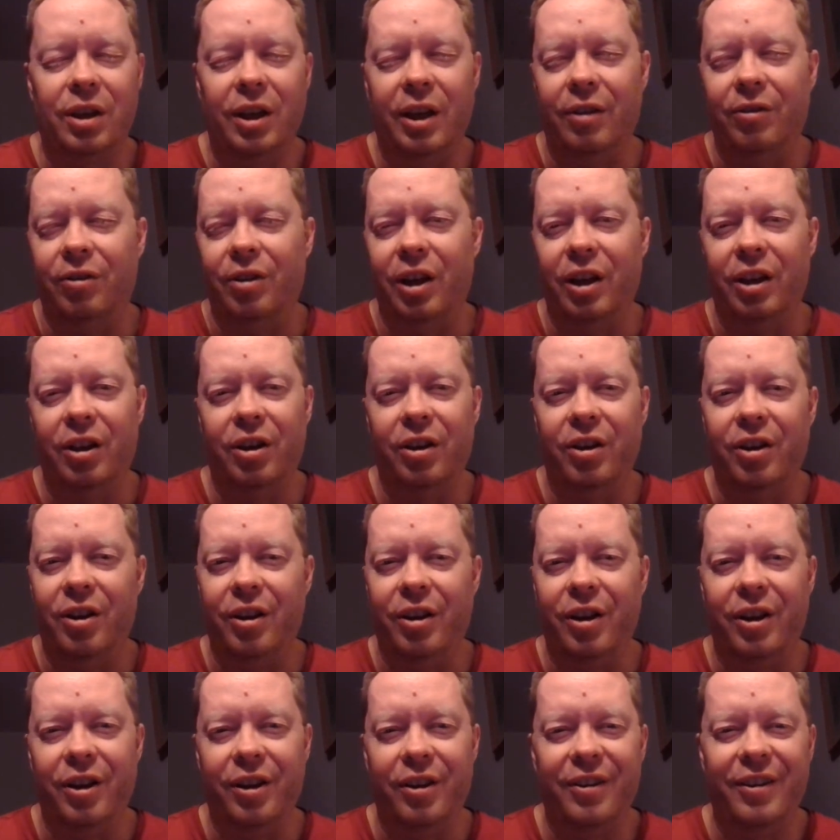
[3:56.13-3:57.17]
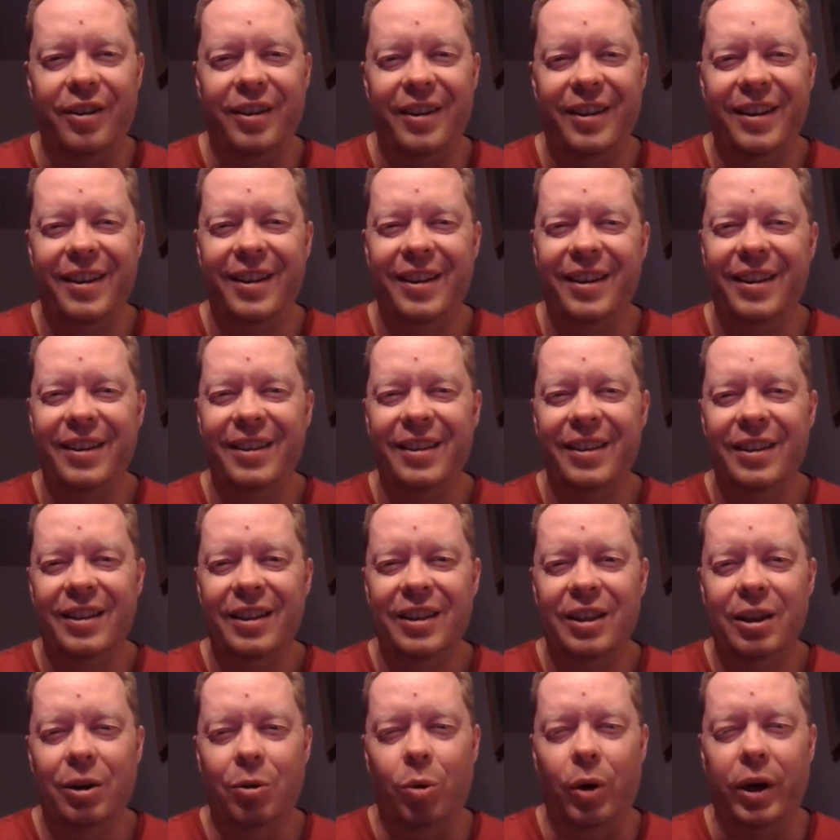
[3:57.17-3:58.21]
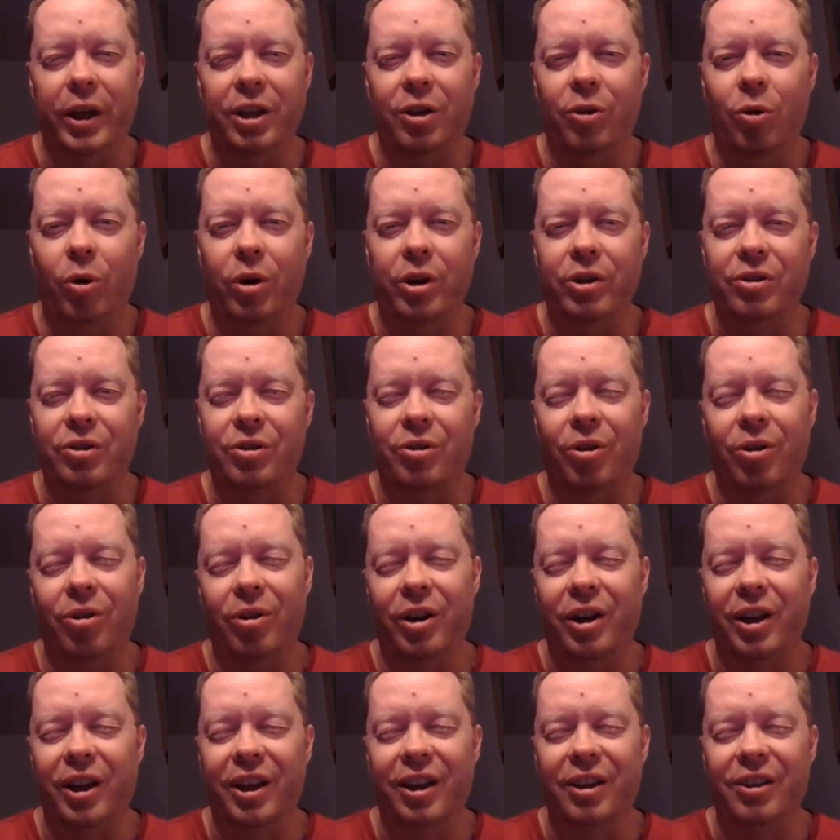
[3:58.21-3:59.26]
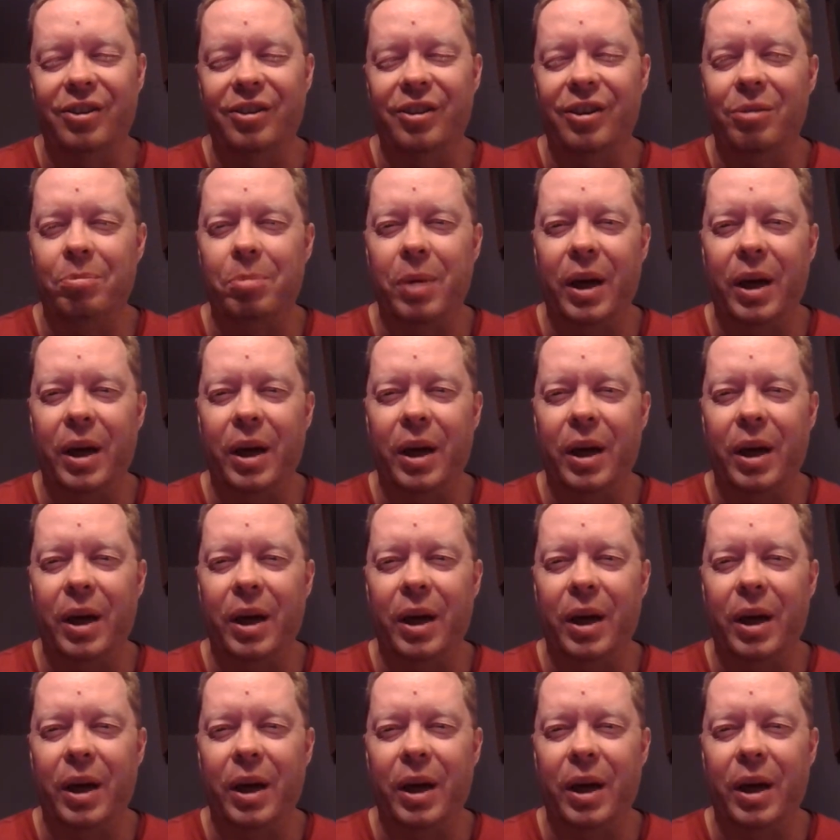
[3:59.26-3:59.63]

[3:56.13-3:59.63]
Have that uh, white noise going, I guess, in the